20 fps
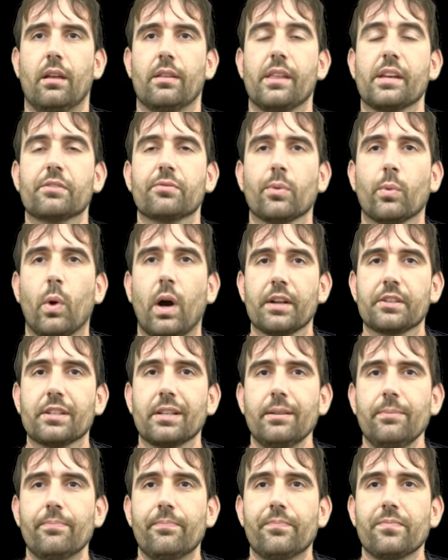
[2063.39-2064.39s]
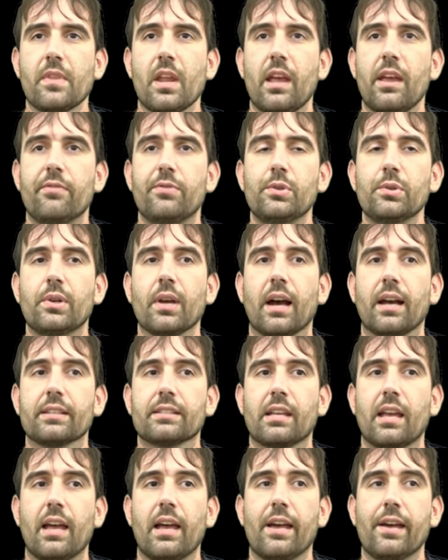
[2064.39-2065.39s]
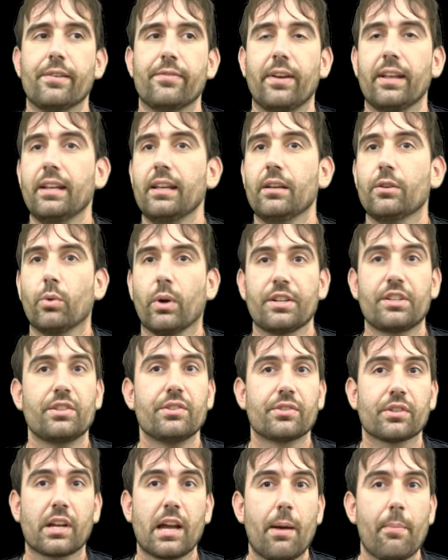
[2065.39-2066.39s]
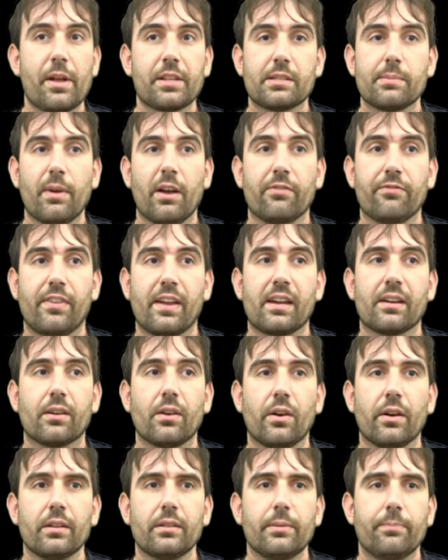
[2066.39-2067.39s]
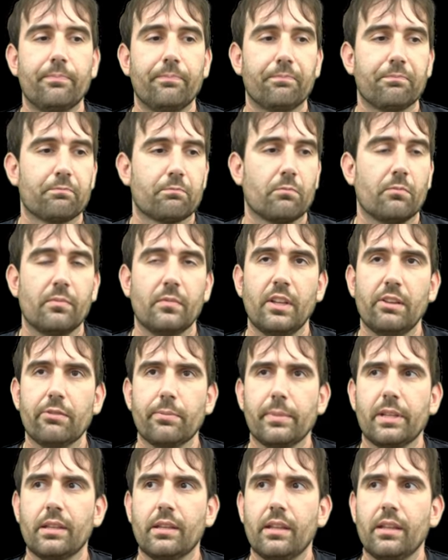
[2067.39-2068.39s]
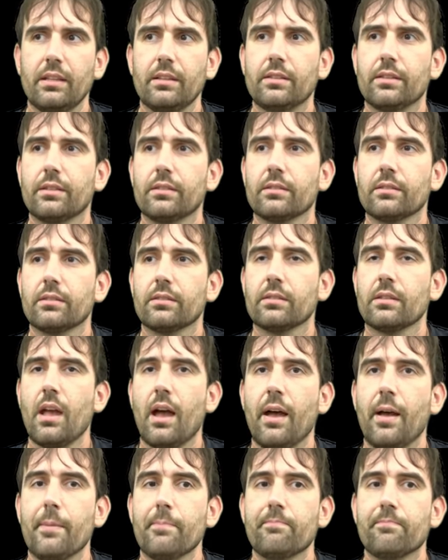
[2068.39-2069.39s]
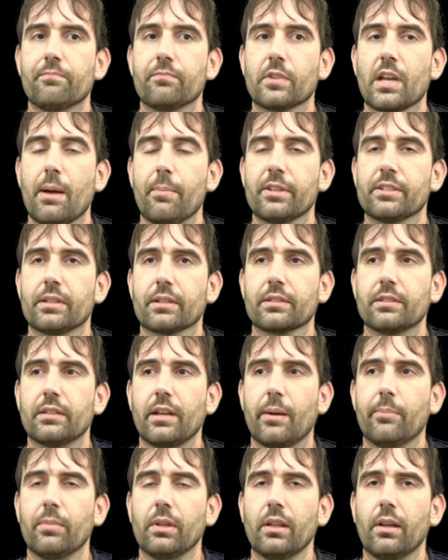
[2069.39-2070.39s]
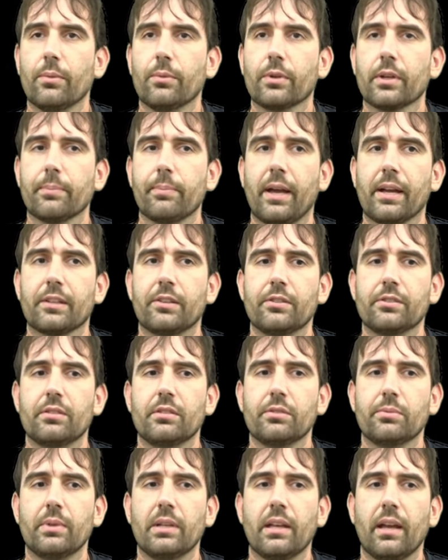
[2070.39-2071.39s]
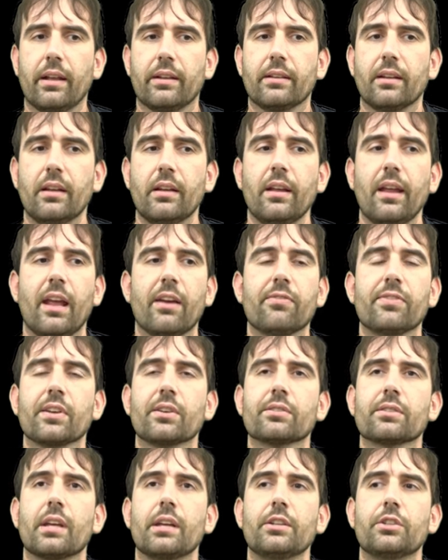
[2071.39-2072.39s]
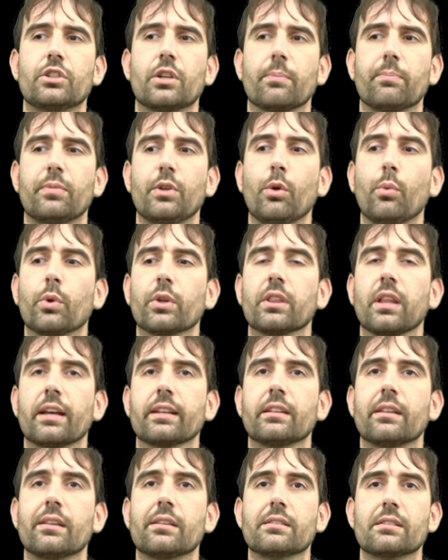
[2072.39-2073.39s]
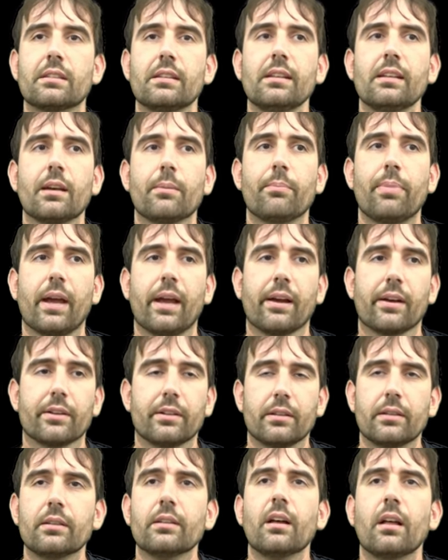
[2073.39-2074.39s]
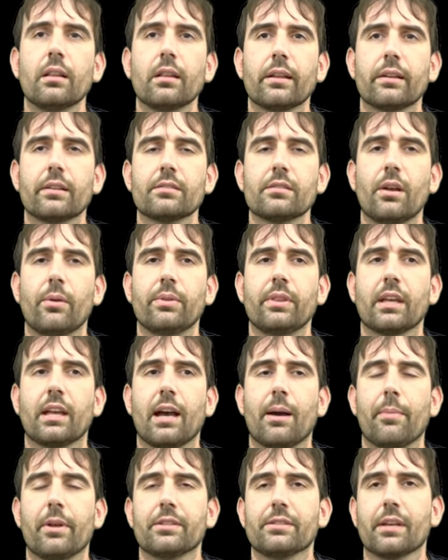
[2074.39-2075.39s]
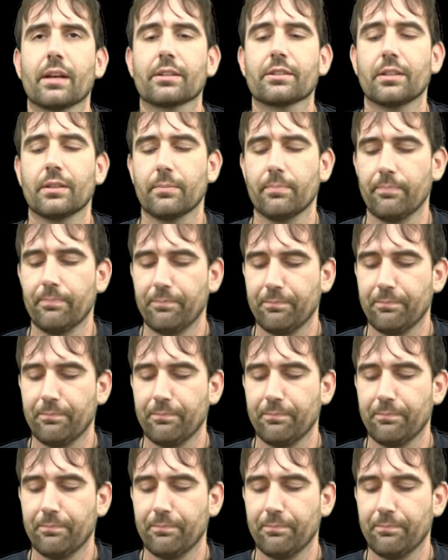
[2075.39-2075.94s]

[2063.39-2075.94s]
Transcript: Thanks for watching. If you guys have any questions or comments about Vanguard, leave them in the uh, comment section down below. We'll get back to you as soon as we can. If there's a ship you would like to see compared, let us know in the comment section.